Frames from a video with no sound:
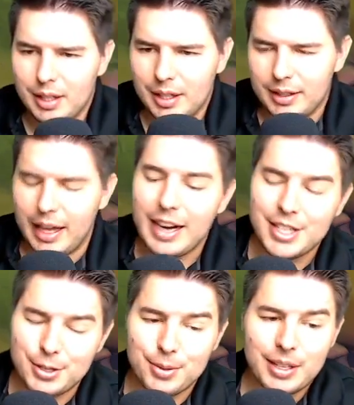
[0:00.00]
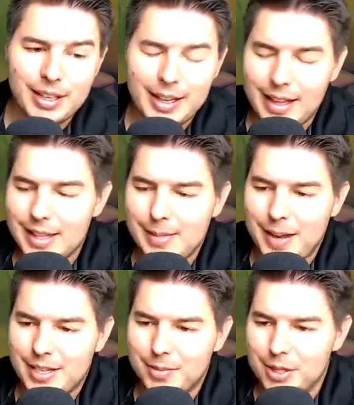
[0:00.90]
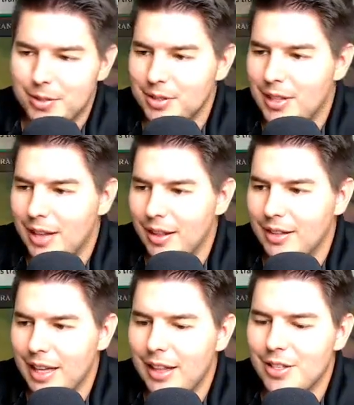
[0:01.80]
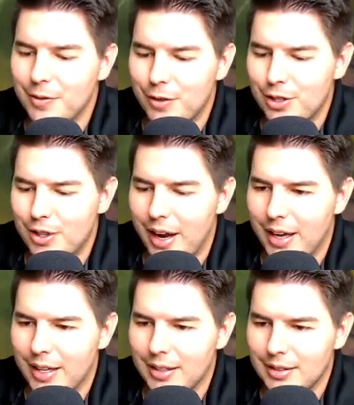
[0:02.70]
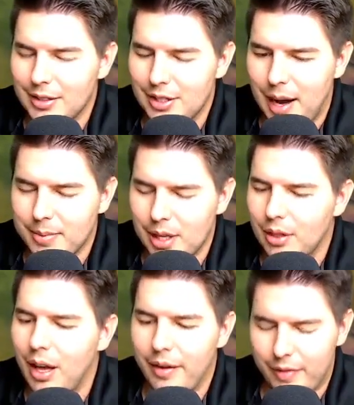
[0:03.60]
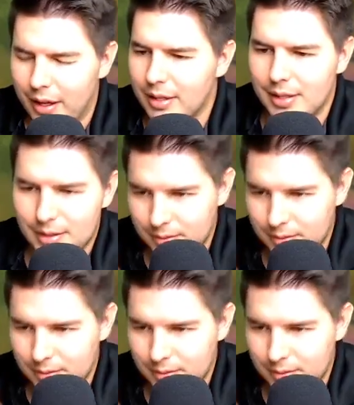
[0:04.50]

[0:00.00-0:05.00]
That actually is really good in this matchup too. Death Touch and First Strike stops a lot of things.